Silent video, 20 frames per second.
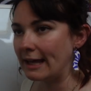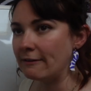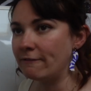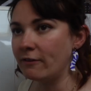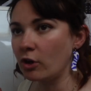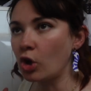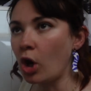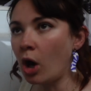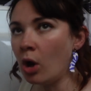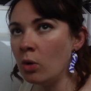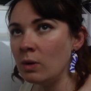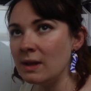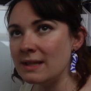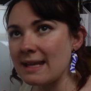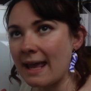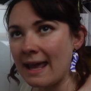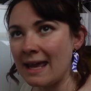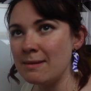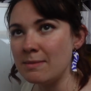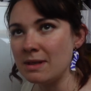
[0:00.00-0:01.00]
If a goal
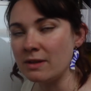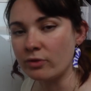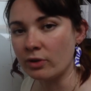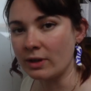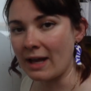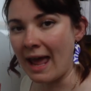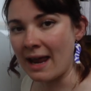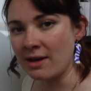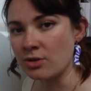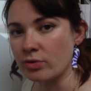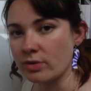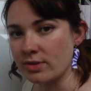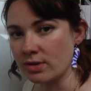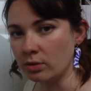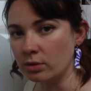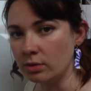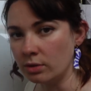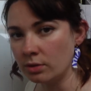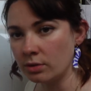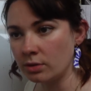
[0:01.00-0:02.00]
is aiming for an end
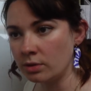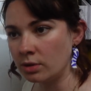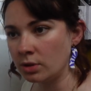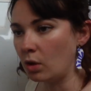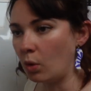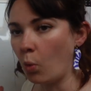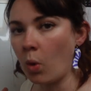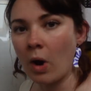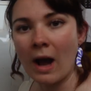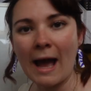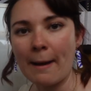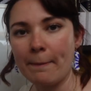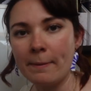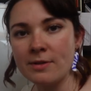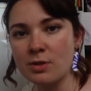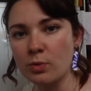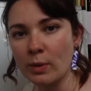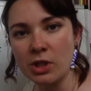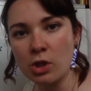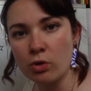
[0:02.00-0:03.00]
result, what
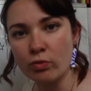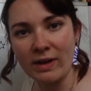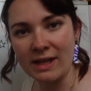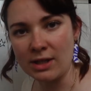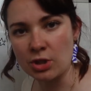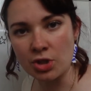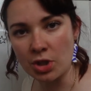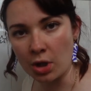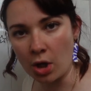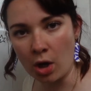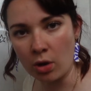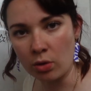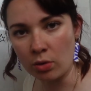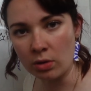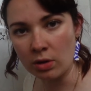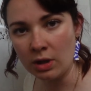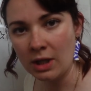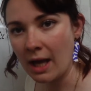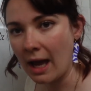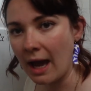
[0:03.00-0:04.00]
happens when you reach the
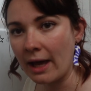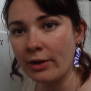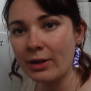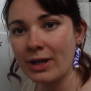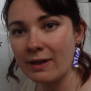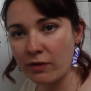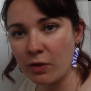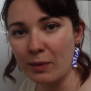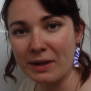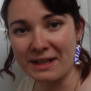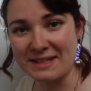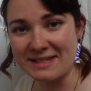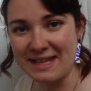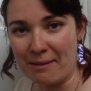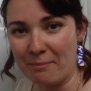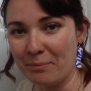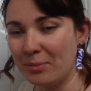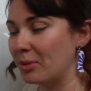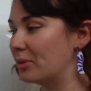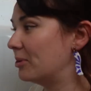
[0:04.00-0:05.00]
goal? And I'll give you an
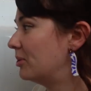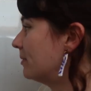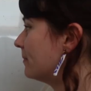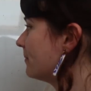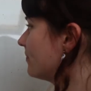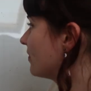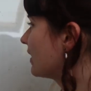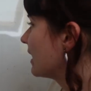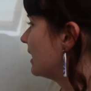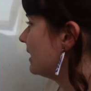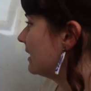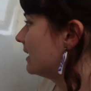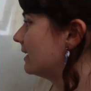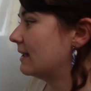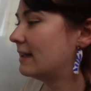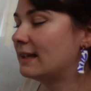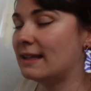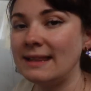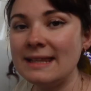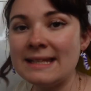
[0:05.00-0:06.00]
example.
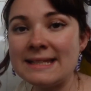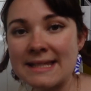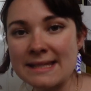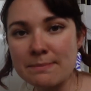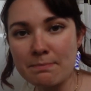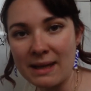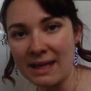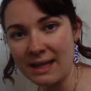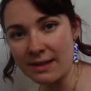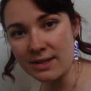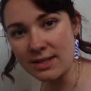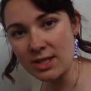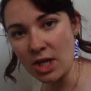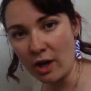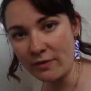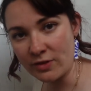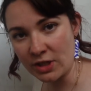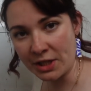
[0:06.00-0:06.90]
This is me at the start of